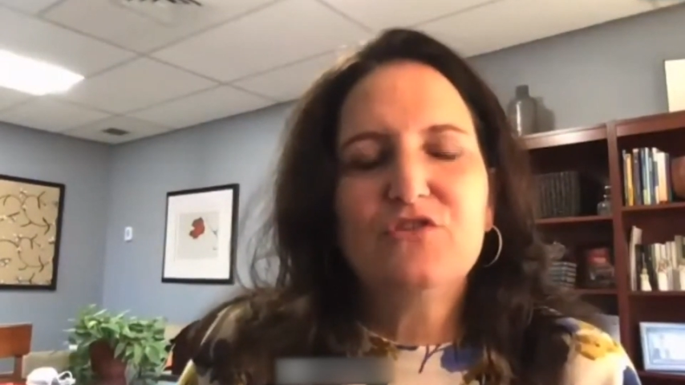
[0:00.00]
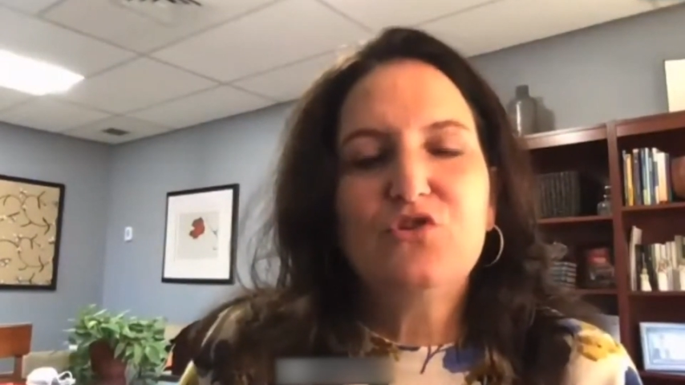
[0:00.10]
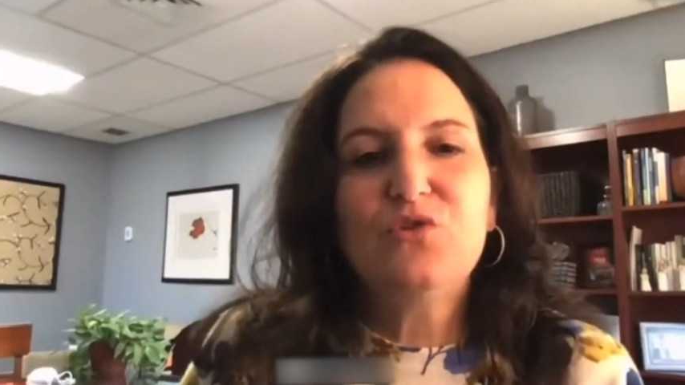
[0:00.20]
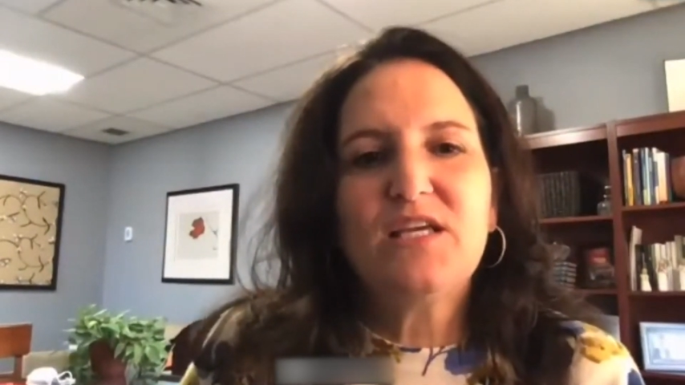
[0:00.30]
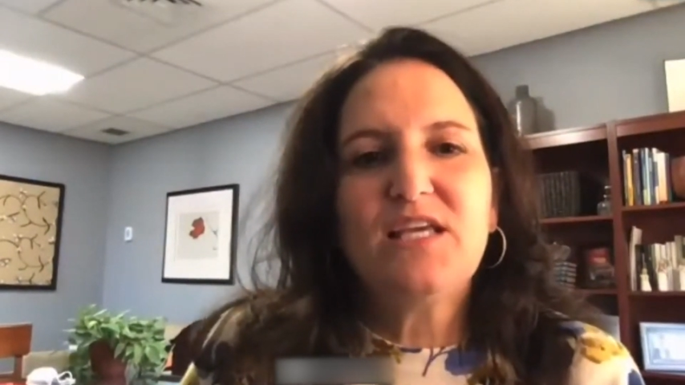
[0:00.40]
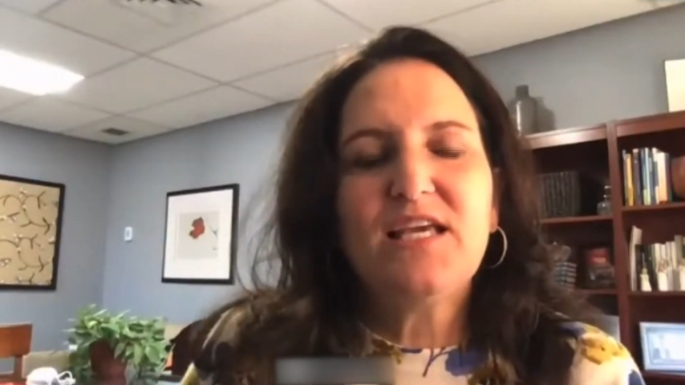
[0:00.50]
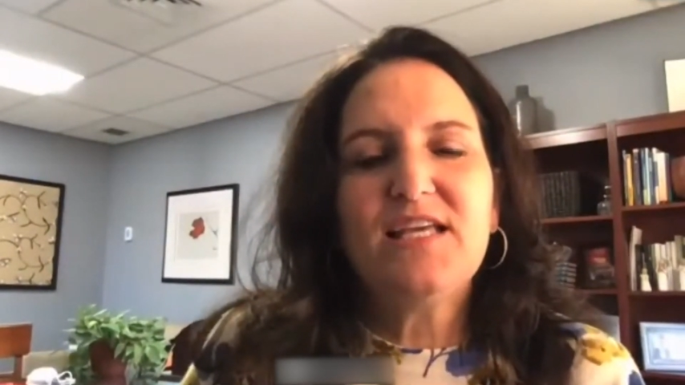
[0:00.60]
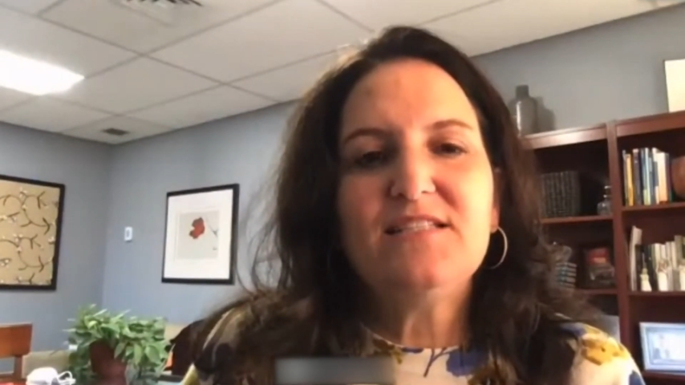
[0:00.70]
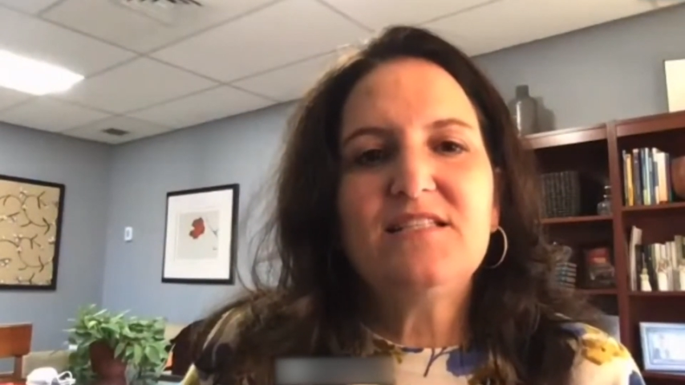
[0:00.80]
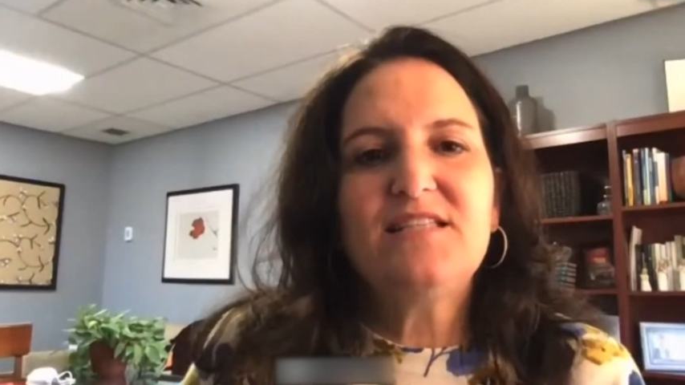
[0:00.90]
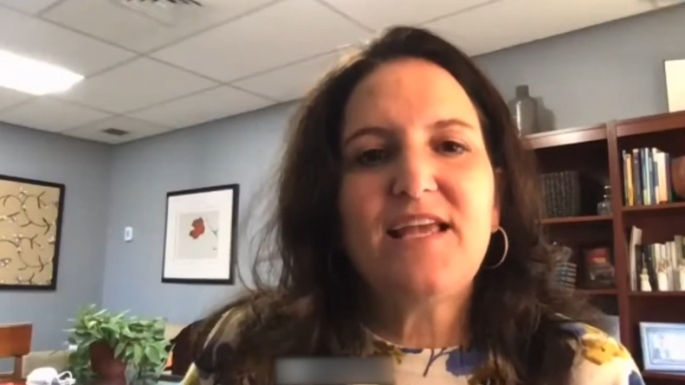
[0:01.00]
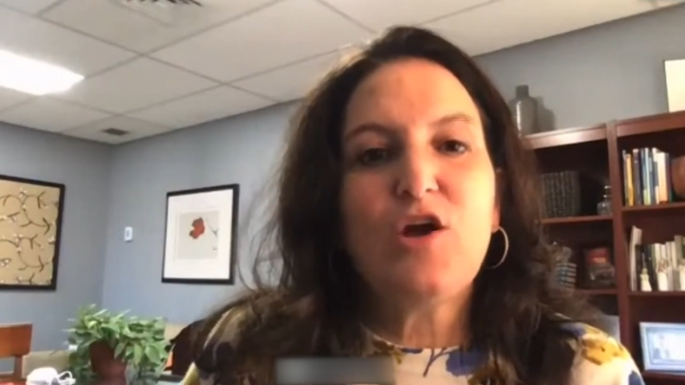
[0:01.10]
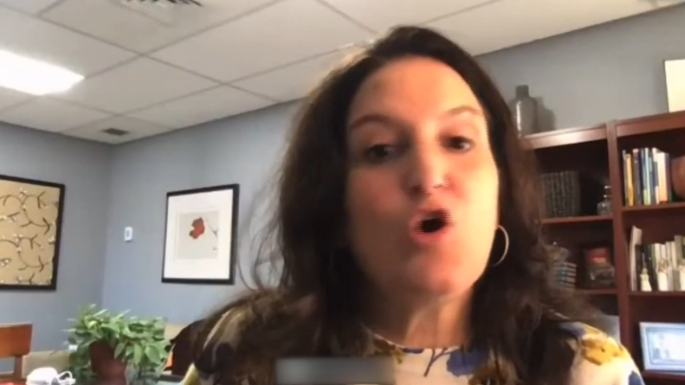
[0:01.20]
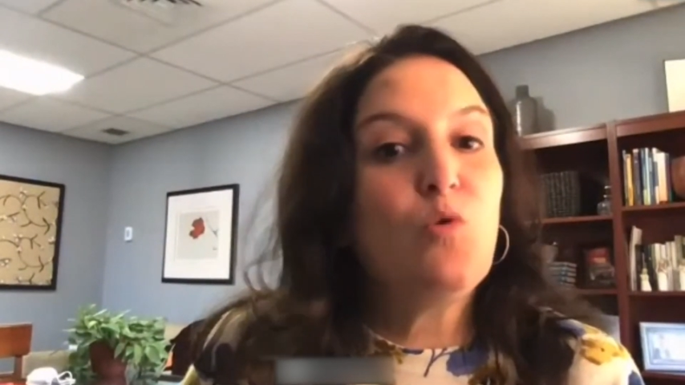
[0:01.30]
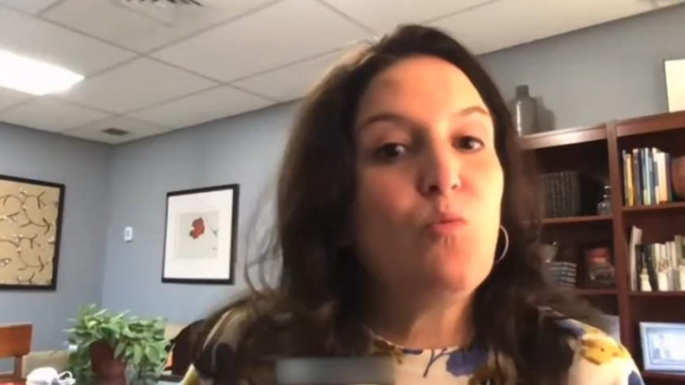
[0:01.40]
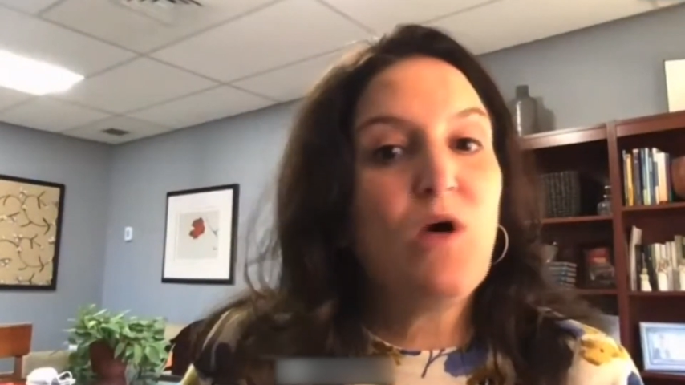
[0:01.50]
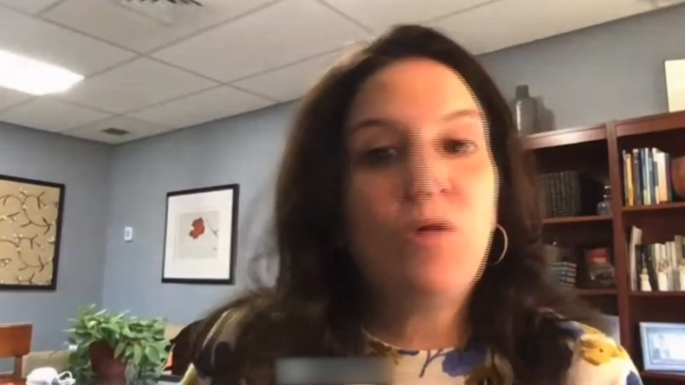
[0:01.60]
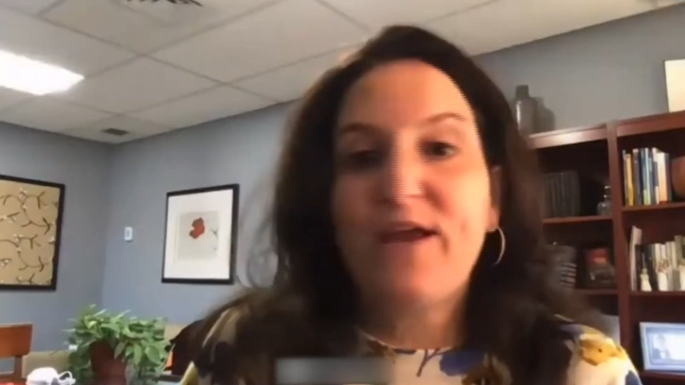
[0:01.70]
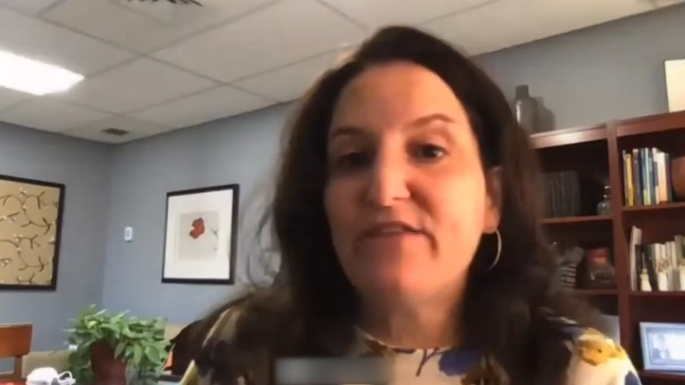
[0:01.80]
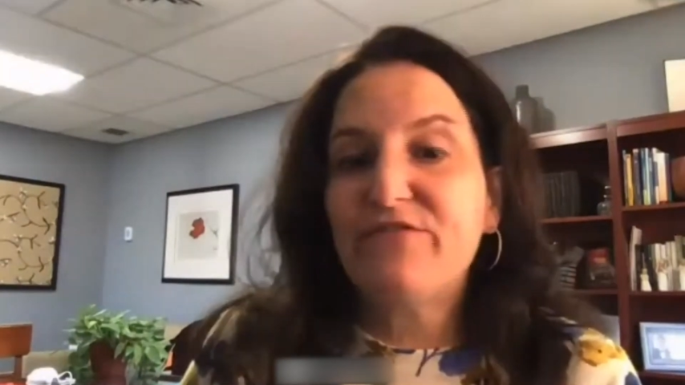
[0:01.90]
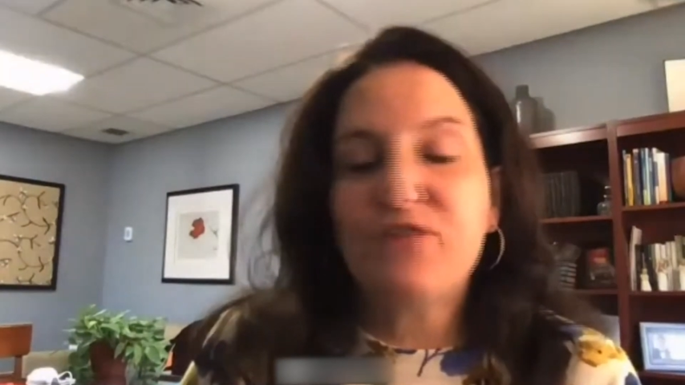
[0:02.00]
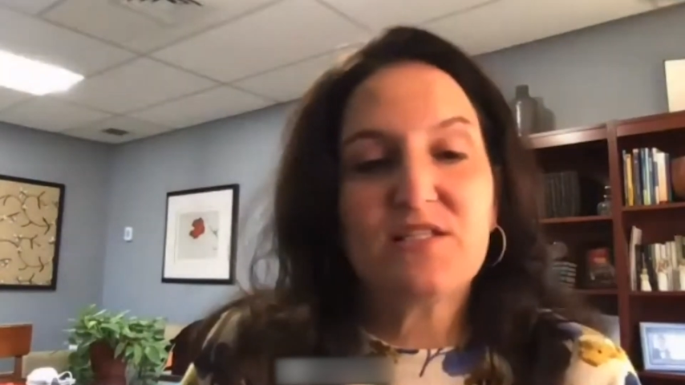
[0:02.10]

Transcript: Do the kids stay home while waiting for